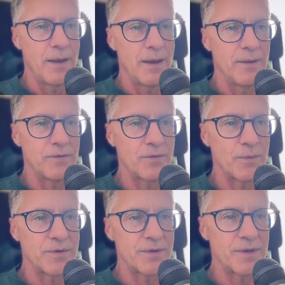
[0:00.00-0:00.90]
So we're
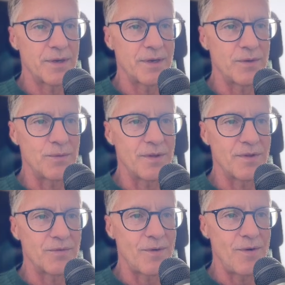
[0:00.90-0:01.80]
just going to do
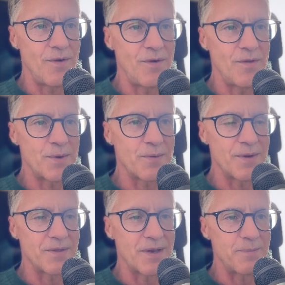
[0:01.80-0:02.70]
this all the way around
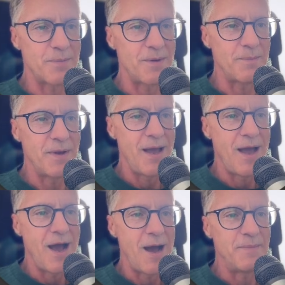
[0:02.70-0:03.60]
the light bulb.
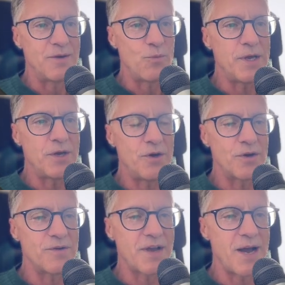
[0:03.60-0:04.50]
I mean, we could
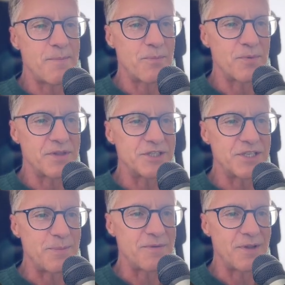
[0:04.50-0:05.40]
have come up with the
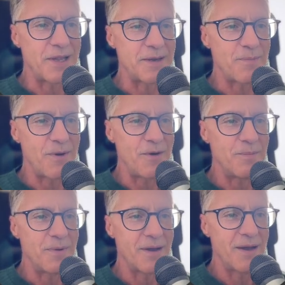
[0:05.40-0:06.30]
shape of a light
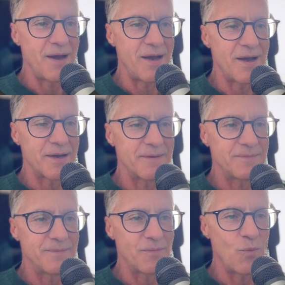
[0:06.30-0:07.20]
bulb
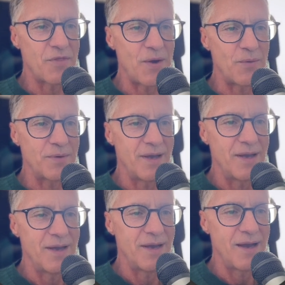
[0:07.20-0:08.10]
without
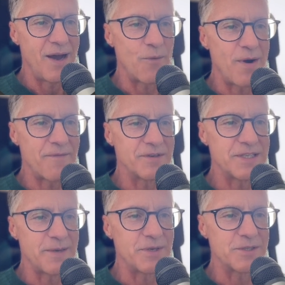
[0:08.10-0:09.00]
a reference
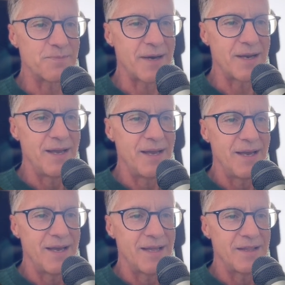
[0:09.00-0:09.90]
image, but
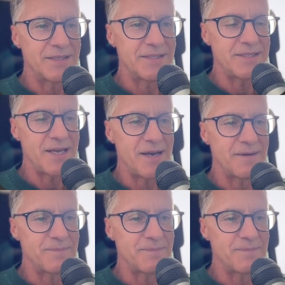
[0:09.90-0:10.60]
this is a